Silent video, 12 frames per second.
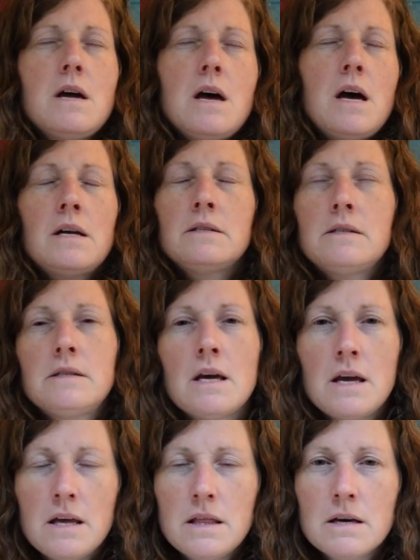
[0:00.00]
and
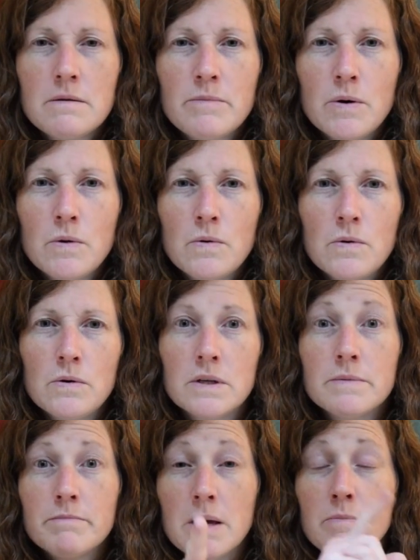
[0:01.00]
say them all.
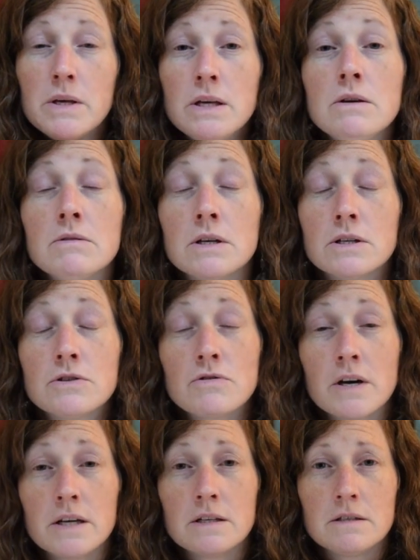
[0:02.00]
Maybe you could
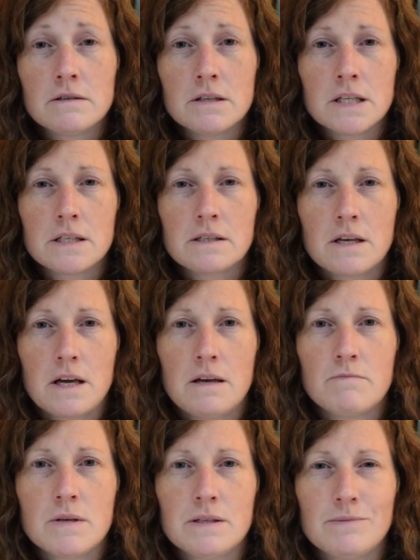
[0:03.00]
try and do the
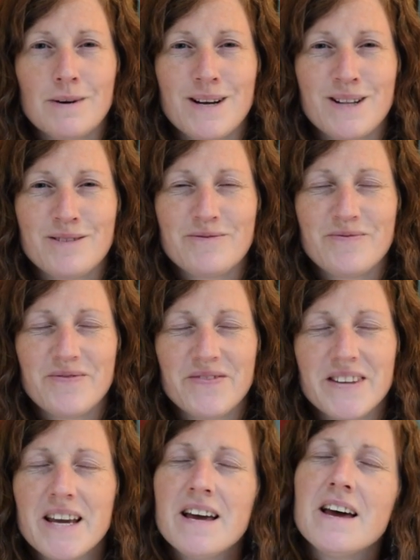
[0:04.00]
same as well.
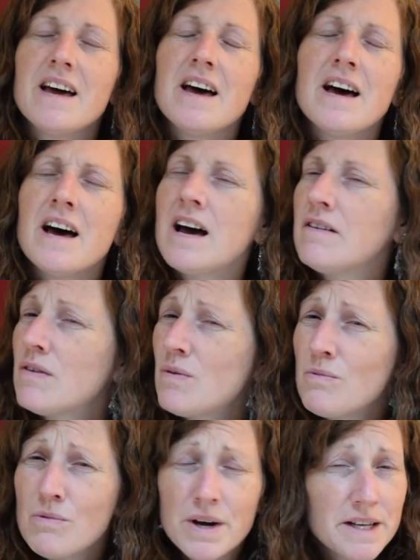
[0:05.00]
Have a
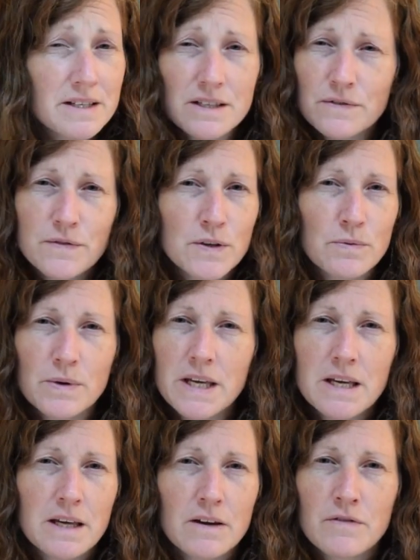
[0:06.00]
wonderful
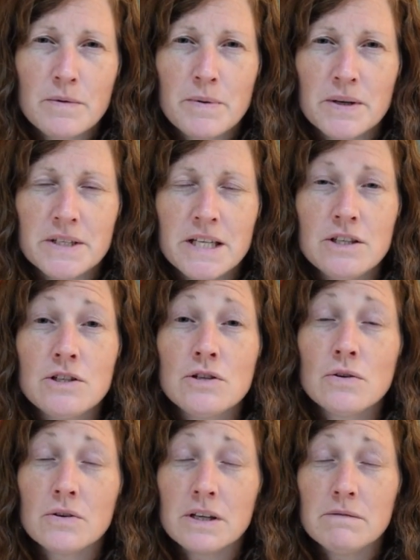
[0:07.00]
week, everybody.
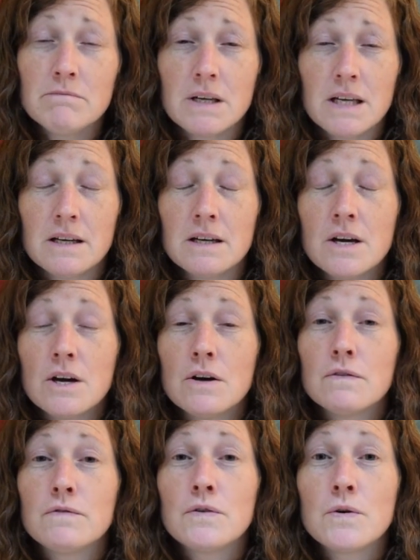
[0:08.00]
Join me
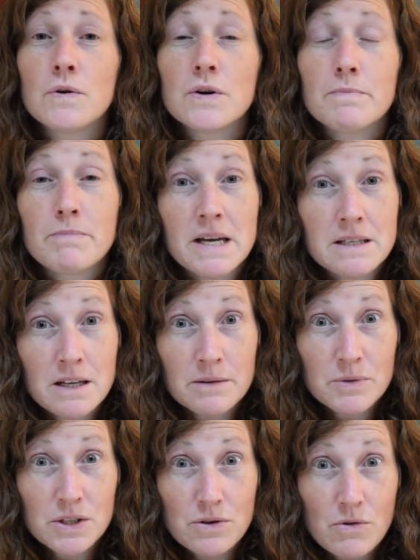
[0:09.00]
for bedtime
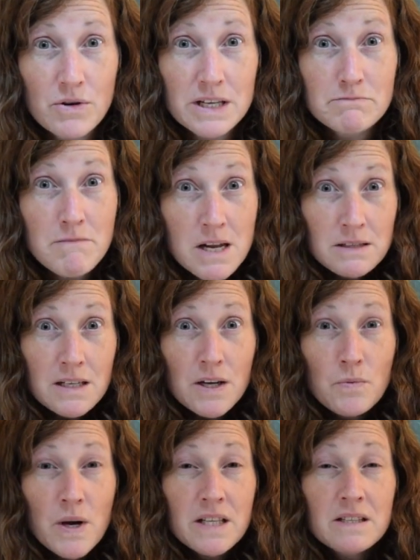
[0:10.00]
stories Monday,
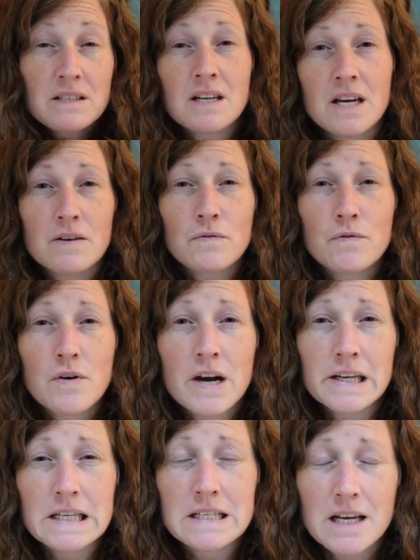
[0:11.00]
Wednesday and
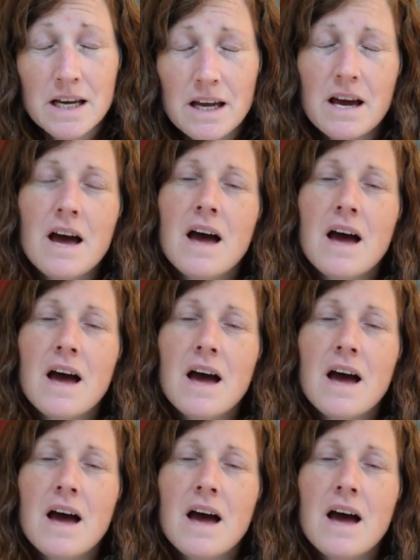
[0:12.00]
Friday.